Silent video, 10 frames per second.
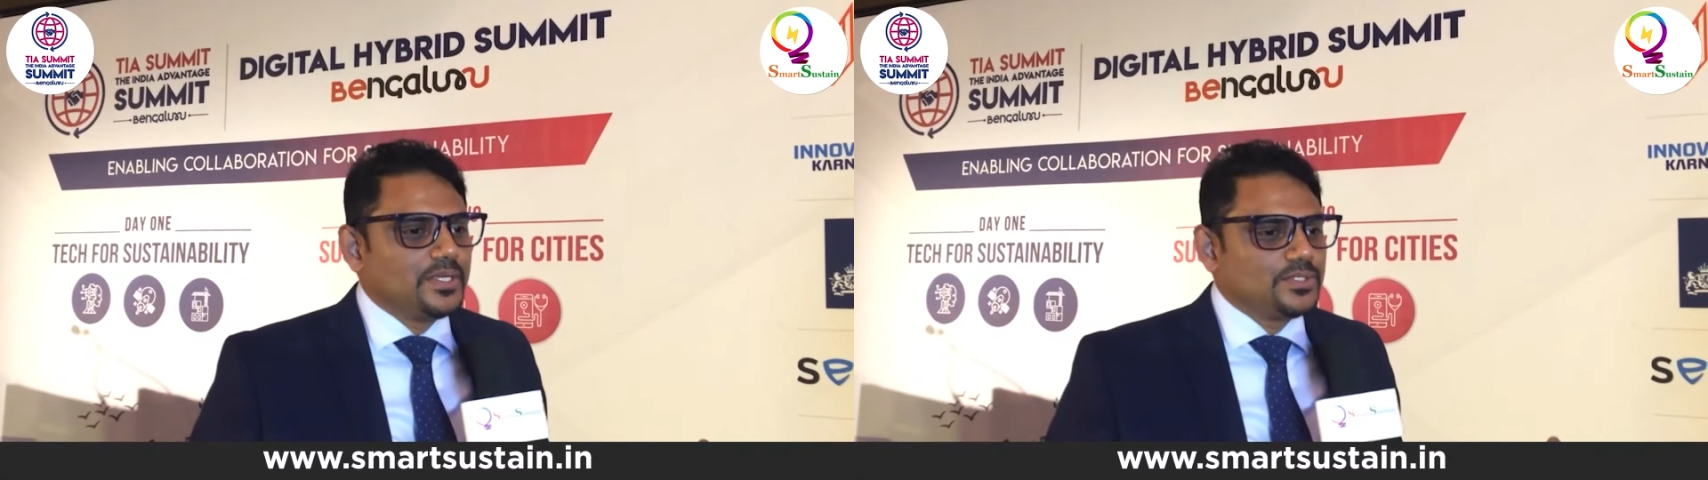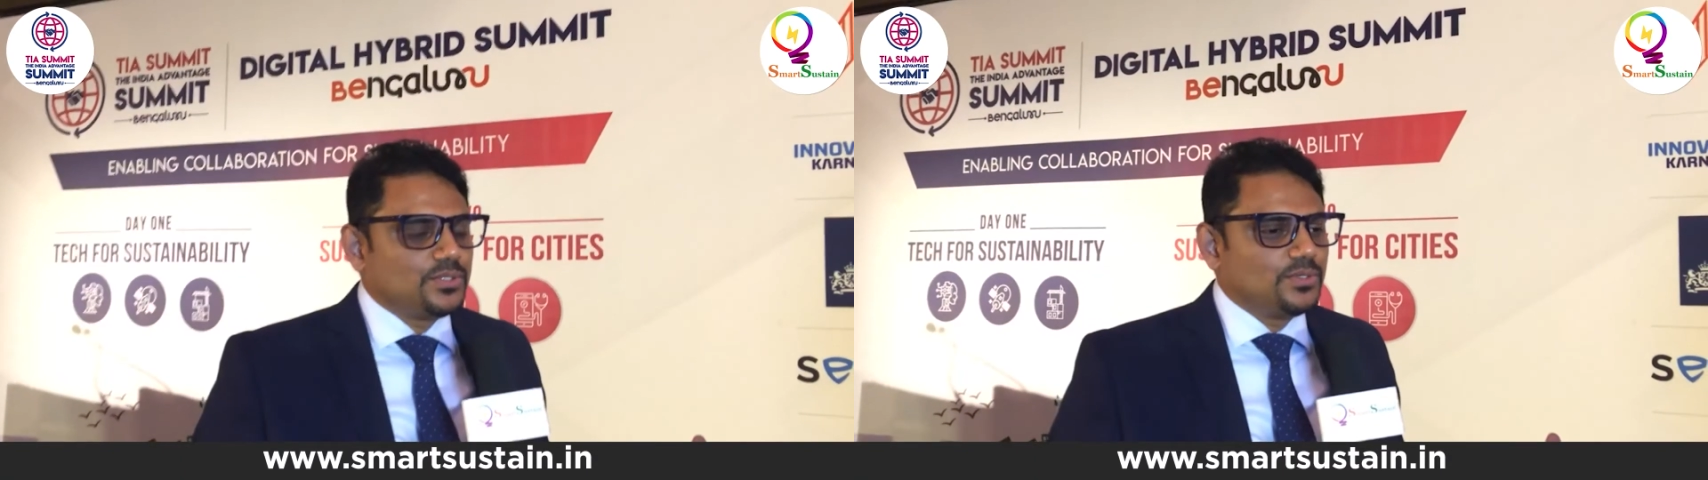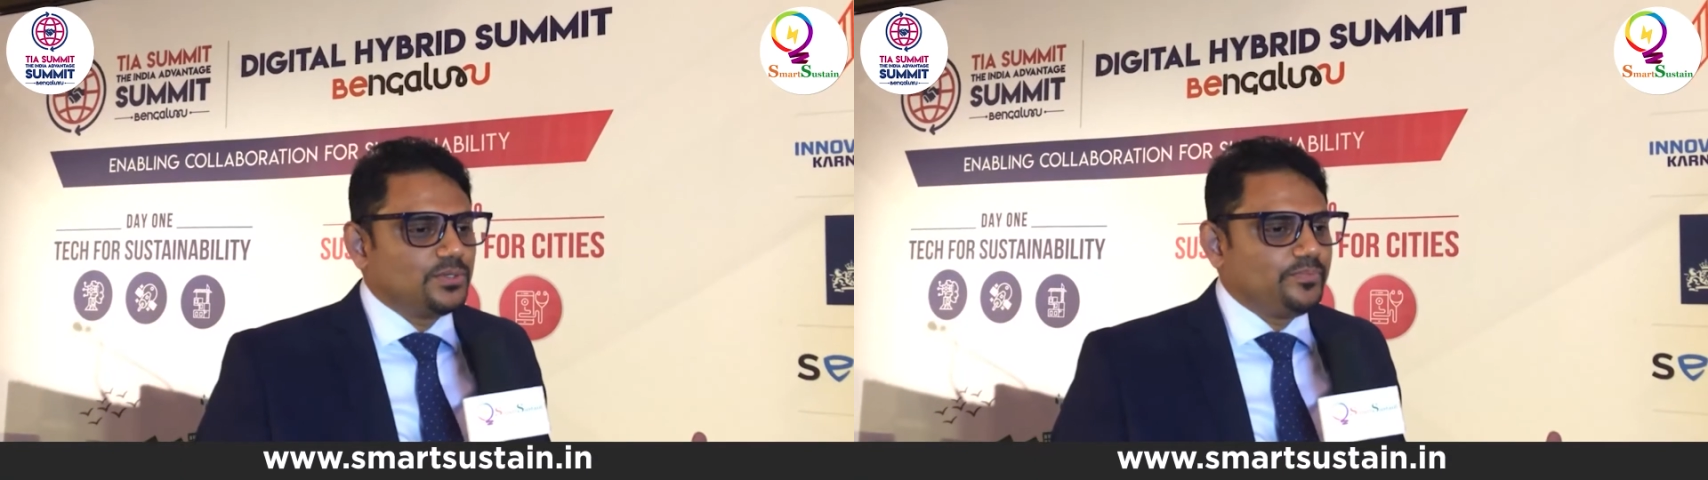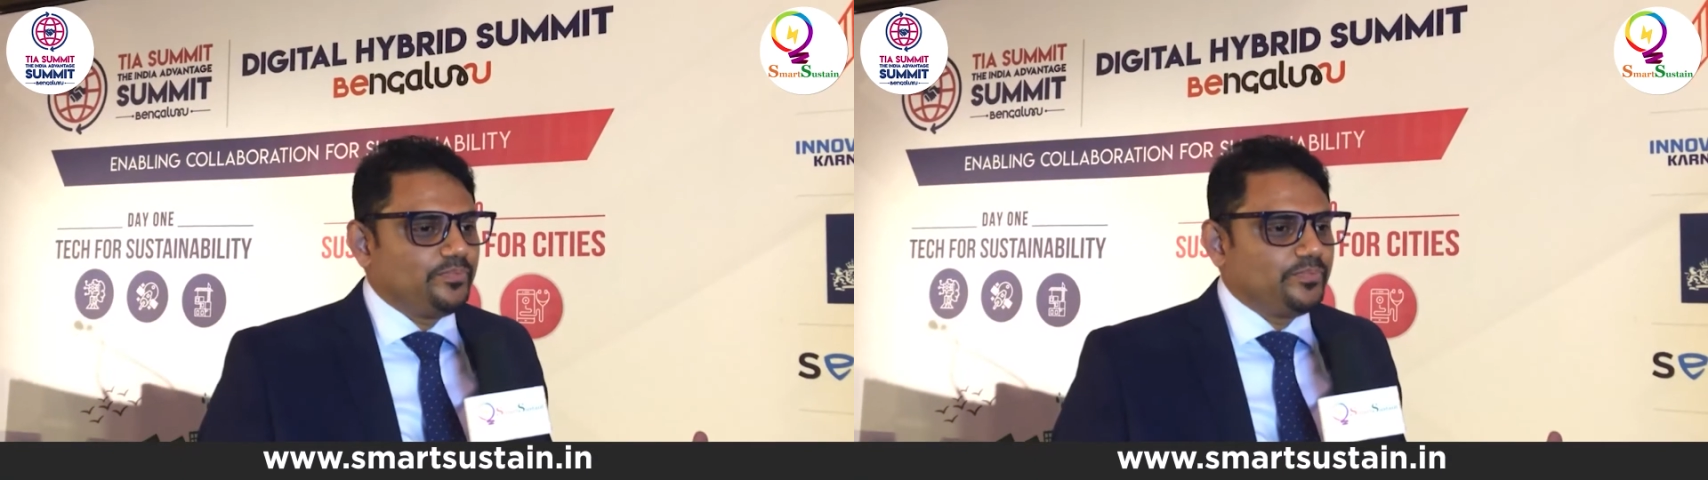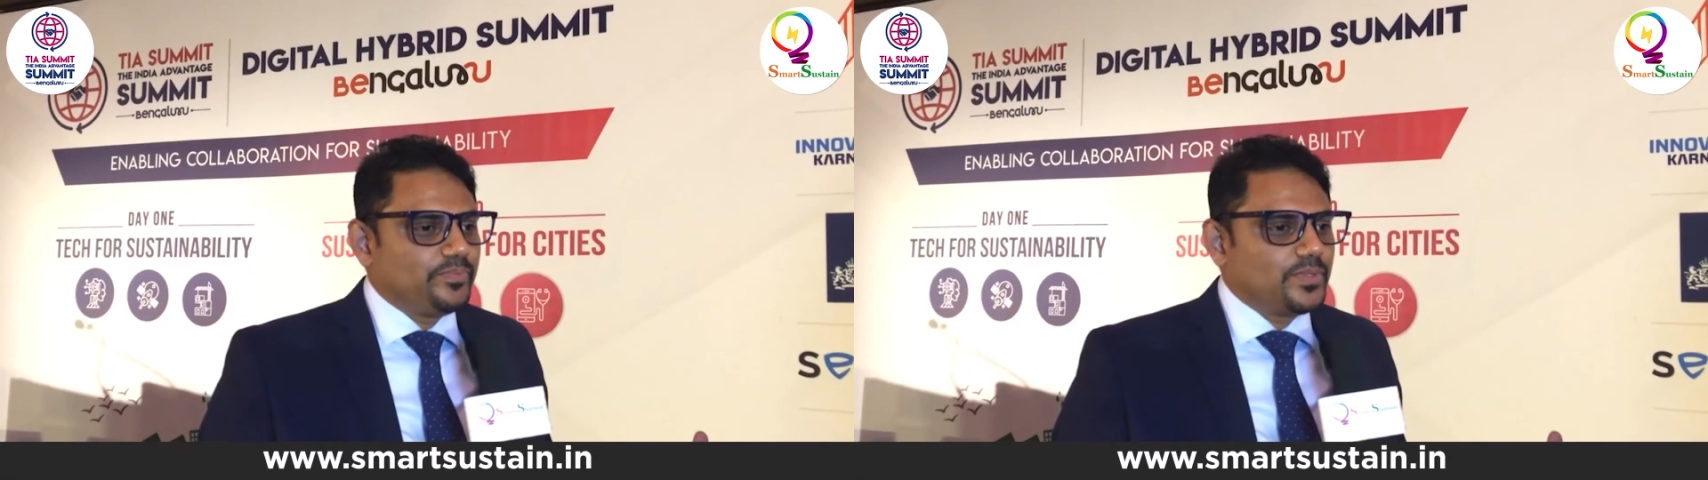So,
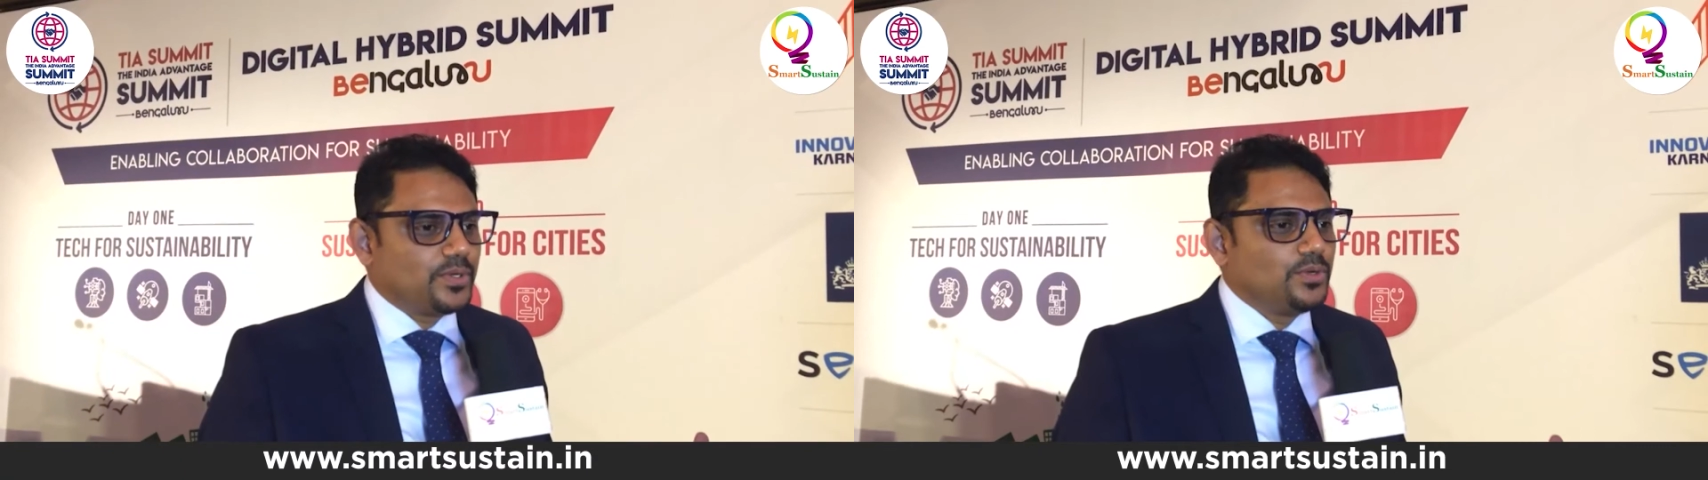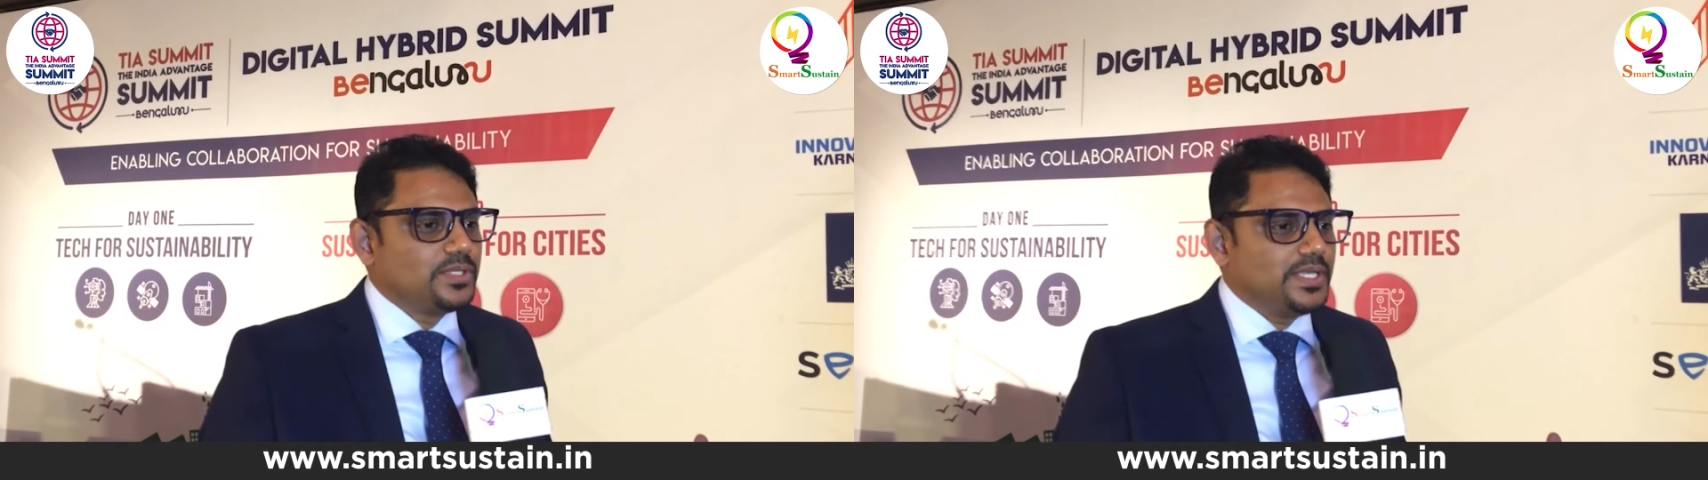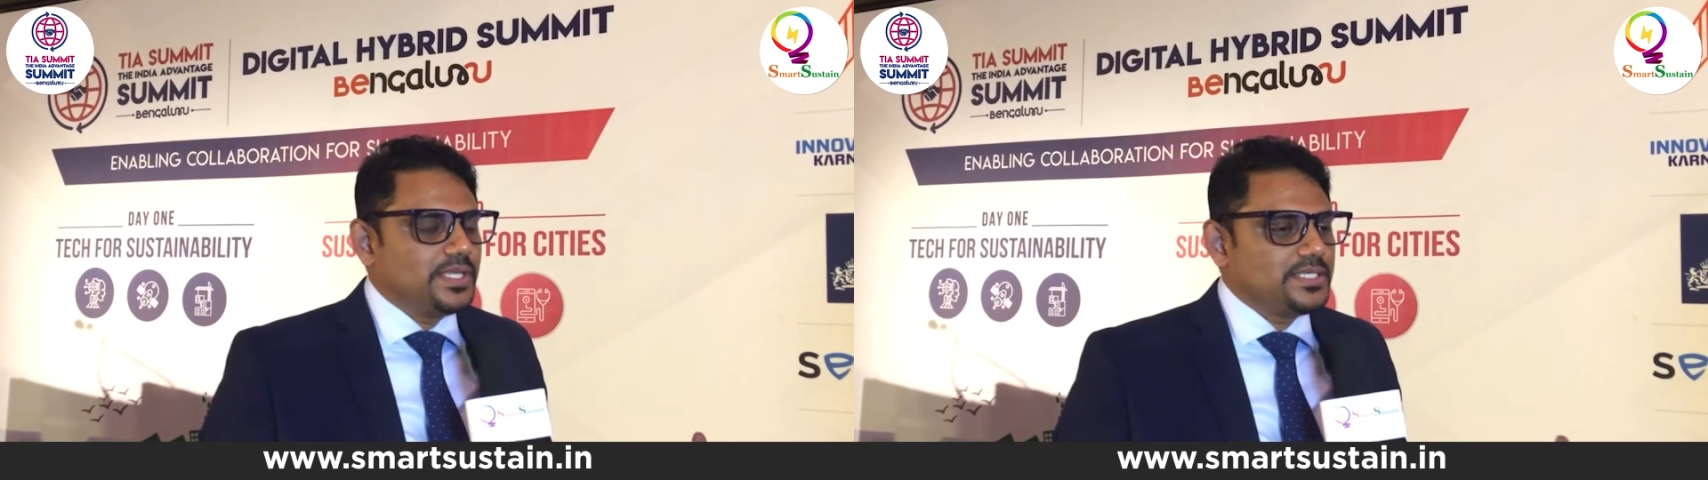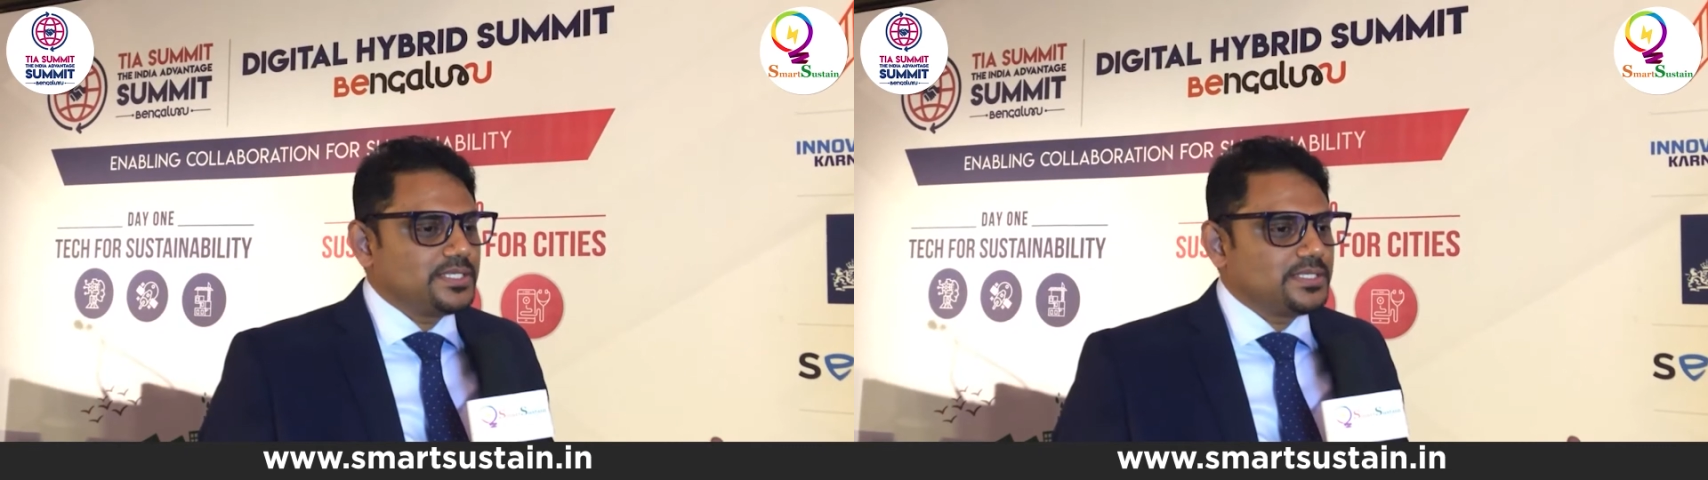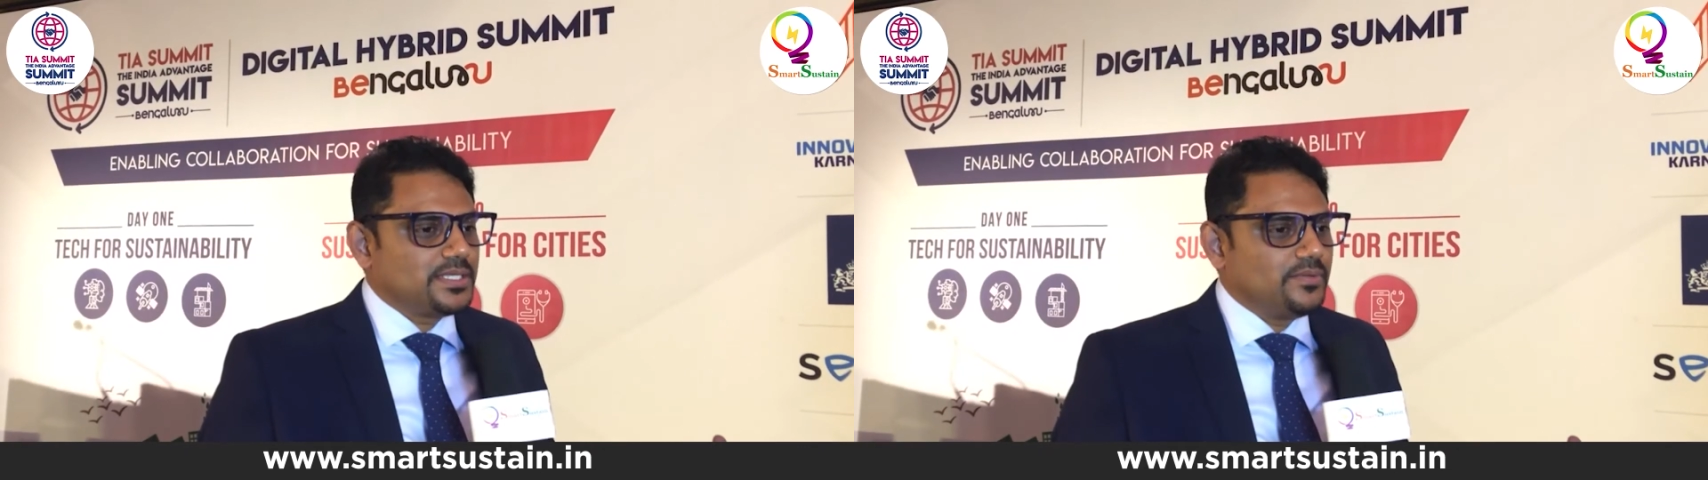the good thing
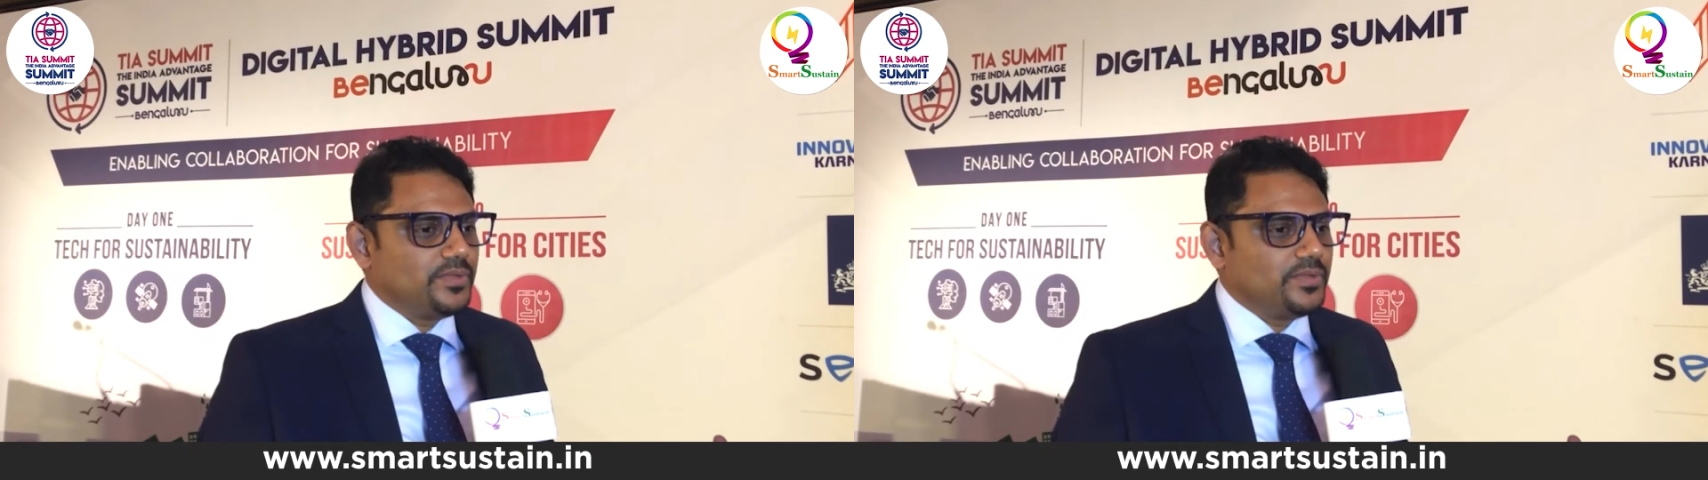is